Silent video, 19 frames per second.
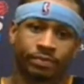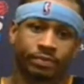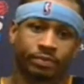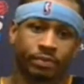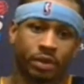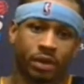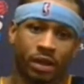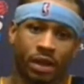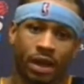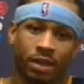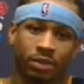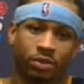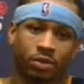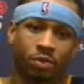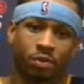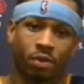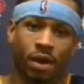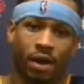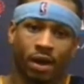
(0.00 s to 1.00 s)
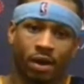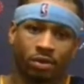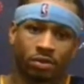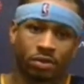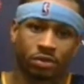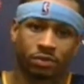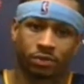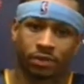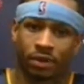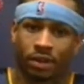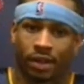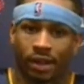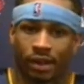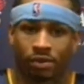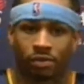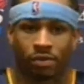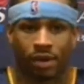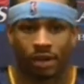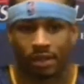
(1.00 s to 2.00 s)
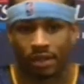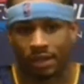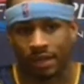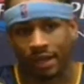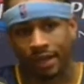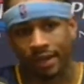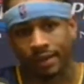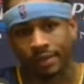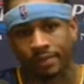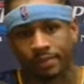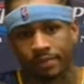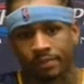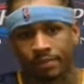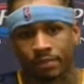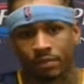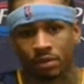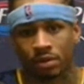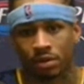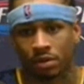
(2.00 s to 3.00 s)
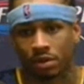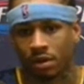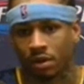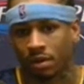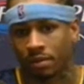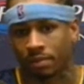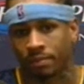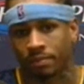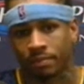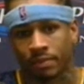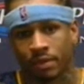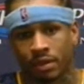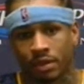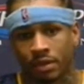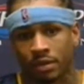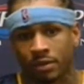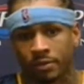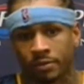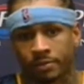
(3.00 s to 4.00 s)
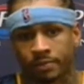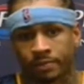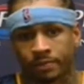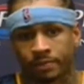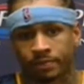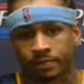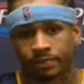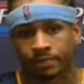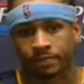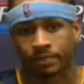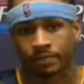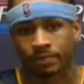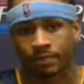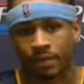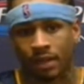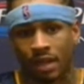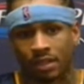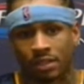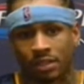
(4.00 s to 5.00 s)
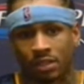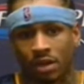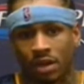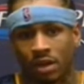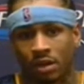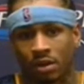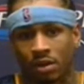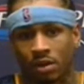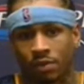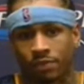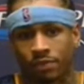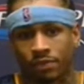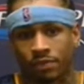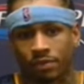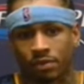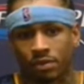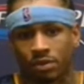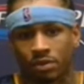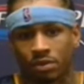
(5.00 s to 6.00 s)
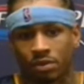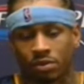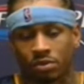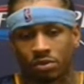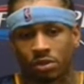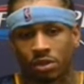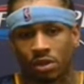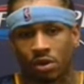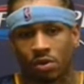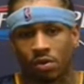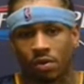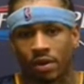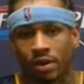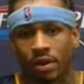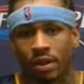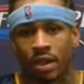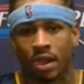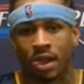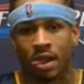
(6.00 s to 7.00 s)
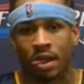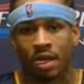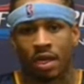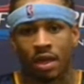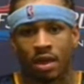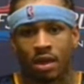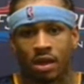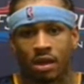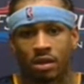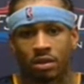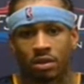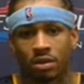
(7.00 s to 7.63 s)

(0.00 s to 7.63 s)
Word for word: but after a while, it just felt like a regular game. You know, um, I started off you know, slow and you